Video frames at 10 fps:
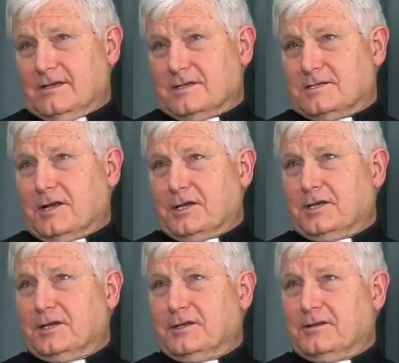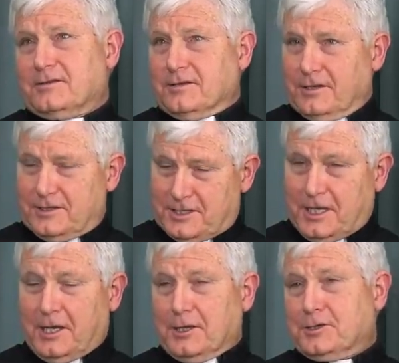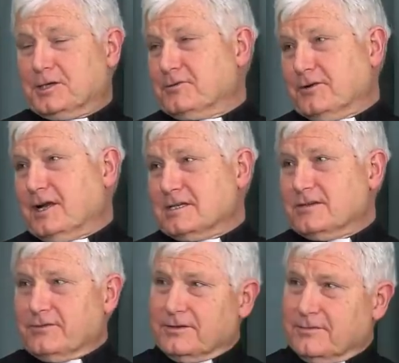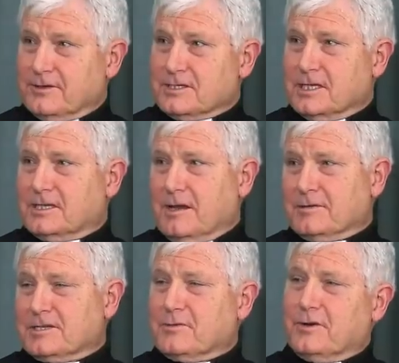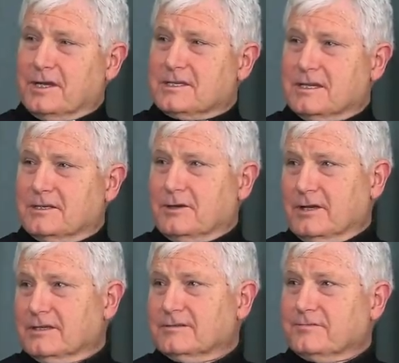Studying theology and philosophy, where St. Thomas Aquinas had taught.